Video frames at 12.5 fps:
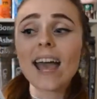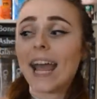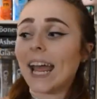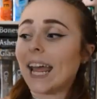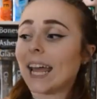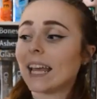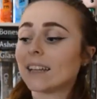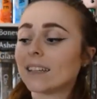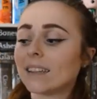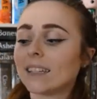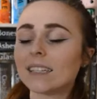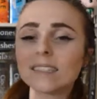and
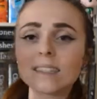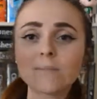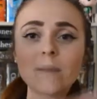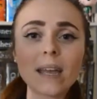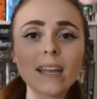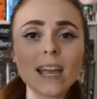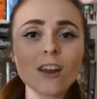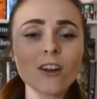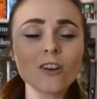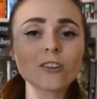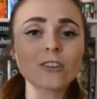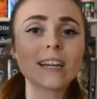this main
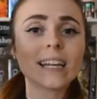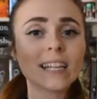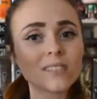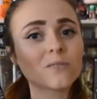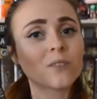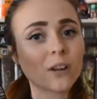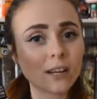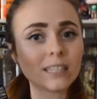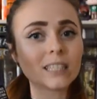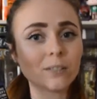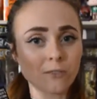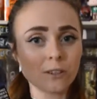character is very
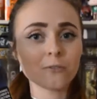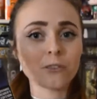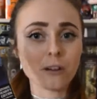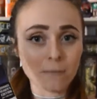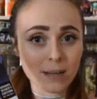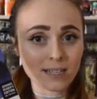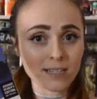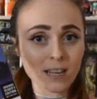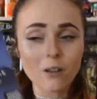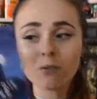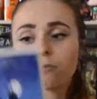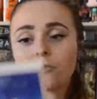different from
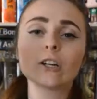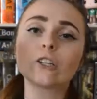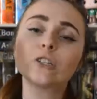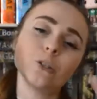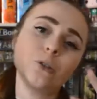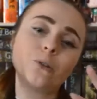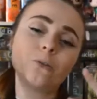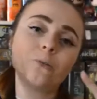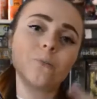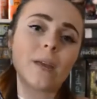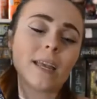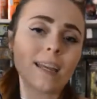myself. There are 2
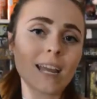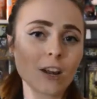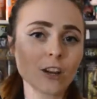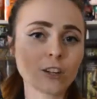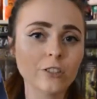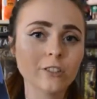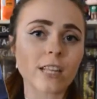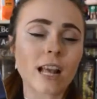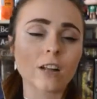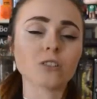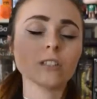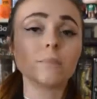main characters actually,